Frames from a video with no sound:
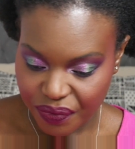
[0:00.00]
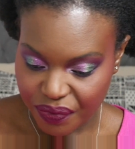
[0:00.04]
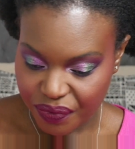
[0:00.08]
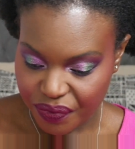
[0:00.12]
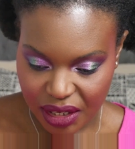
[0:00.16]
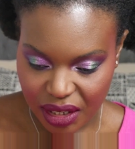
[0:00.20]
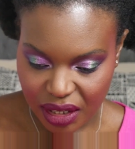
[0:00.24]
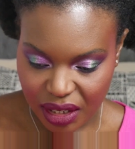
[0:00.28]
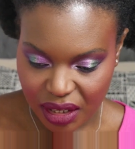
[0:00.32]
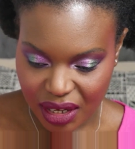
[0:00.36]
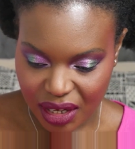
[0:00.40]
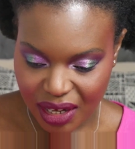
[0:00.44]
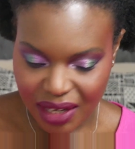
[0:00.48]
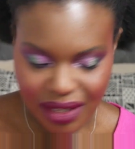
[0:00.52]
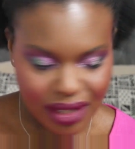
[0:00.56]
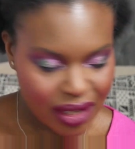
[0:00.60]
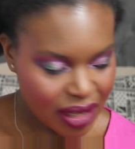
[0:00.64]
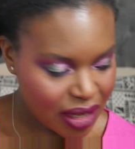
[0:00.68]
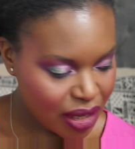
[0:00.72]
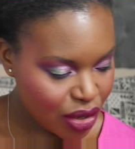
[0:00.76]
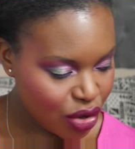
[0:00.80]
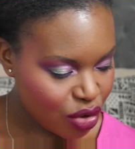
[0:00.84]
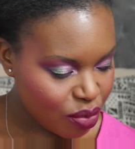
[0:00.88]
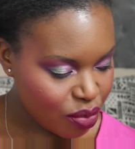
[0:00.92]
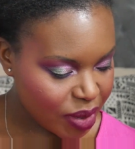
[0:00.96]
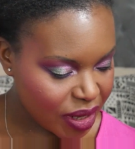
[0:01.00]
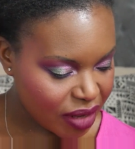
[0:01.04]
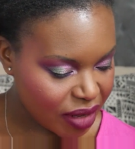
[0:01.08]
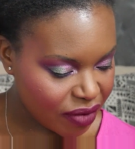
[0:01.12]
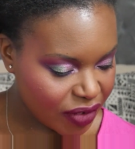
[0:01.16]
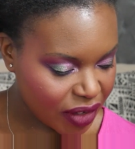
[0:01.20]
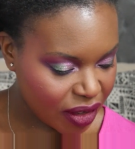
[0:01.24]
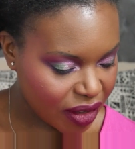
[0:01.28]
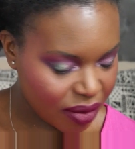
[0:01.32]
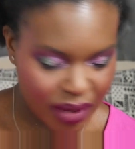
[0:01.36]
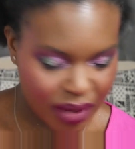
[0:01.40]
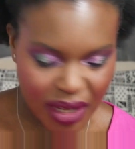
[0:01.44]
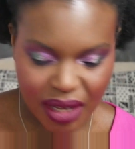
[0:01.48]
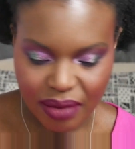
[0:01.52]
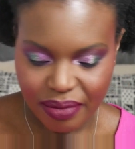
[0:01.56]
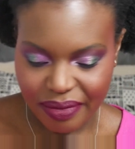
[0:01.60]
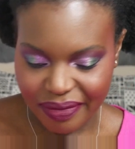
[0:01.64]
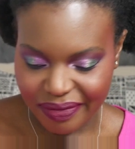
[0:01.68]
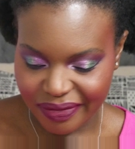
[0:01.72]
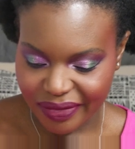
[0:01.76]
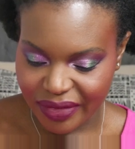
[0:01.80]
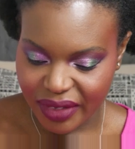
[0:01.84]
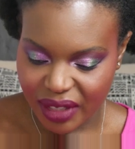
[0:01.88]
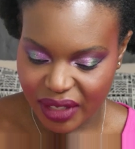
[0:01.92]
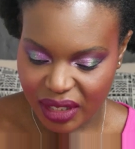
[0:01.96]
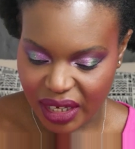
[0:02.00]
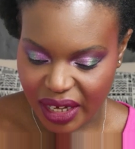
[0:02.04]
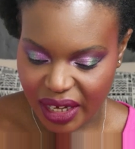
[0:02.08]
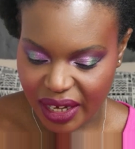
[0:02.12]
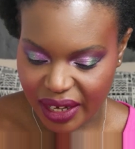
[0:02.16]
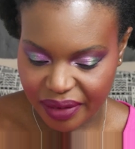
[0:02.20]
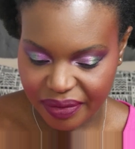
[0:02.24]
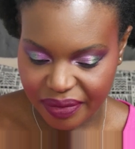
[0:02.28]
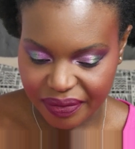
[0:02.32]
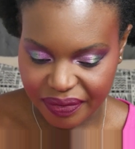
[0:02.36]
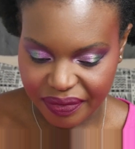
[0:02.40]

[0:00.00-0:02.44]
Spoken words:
There's a little bit of yeah.